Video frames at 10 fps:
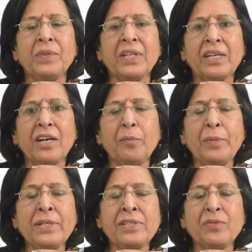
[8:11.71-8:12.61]
the
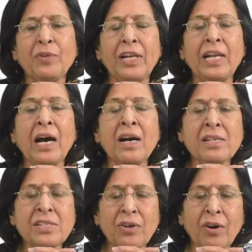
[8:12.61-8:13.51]
governments will
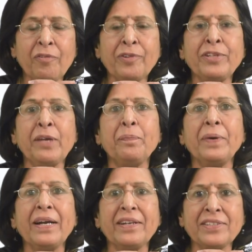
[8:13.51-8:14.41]
last or will they
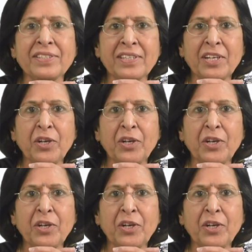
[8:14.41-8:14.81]
perish.